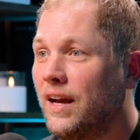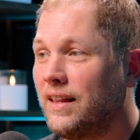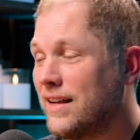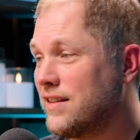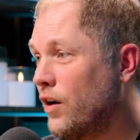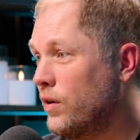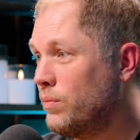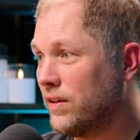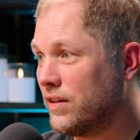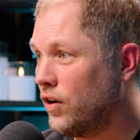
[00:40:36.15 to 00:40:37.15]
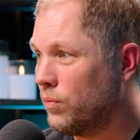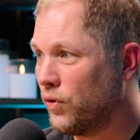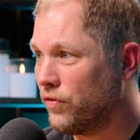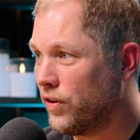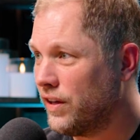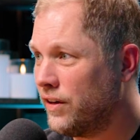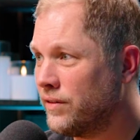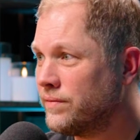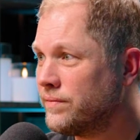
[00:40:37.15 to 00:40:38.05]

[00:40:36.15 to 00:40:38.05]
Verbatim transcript: and that's how we built the whole portfolio.